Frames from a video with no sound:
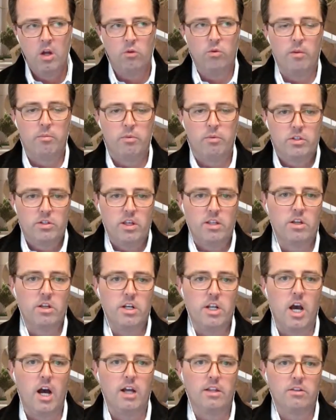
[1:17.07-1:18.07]
represents a
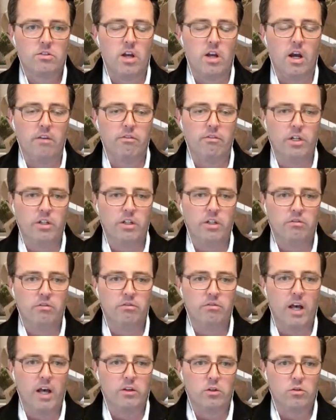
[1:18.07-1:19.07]
non-sovereign
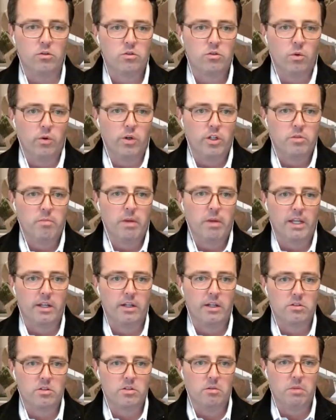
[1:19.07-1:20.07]
value storage
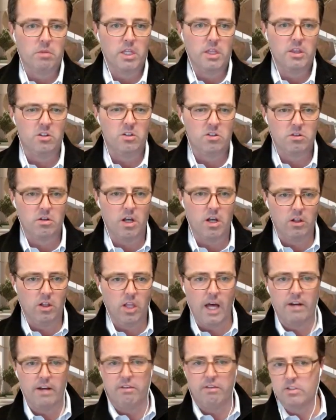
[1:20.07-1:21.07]
mechanism. And there's a
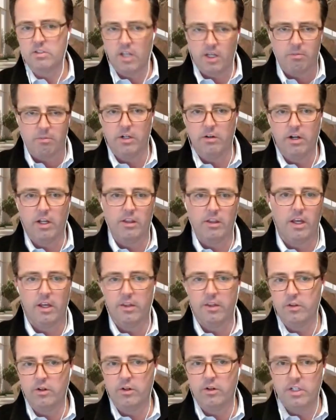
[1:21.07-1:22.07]
lot of excitement around
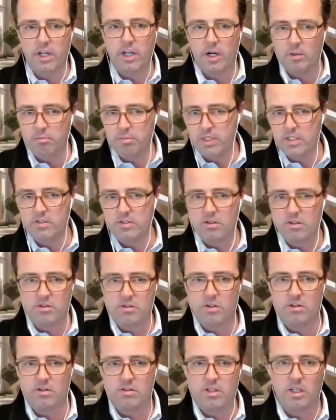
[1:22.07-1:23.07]
that. There are entire
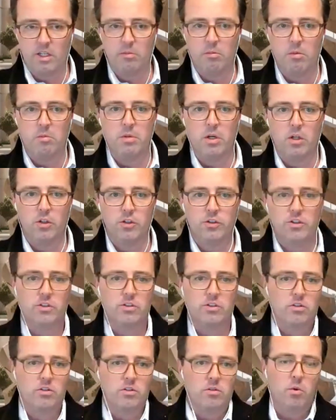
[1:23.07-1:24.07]
businesses that can be built
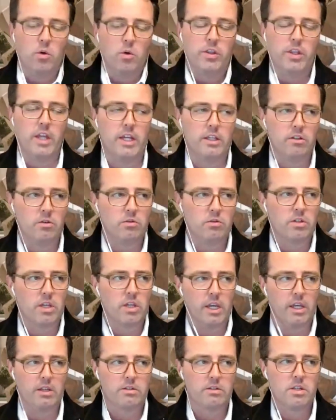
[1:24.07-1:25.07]
just to support that use
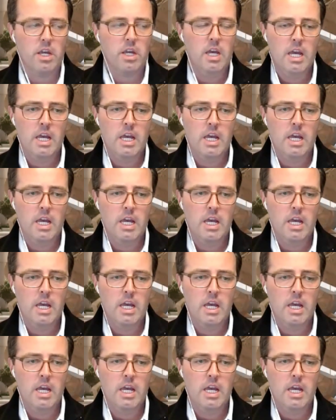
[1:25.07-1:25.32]
case.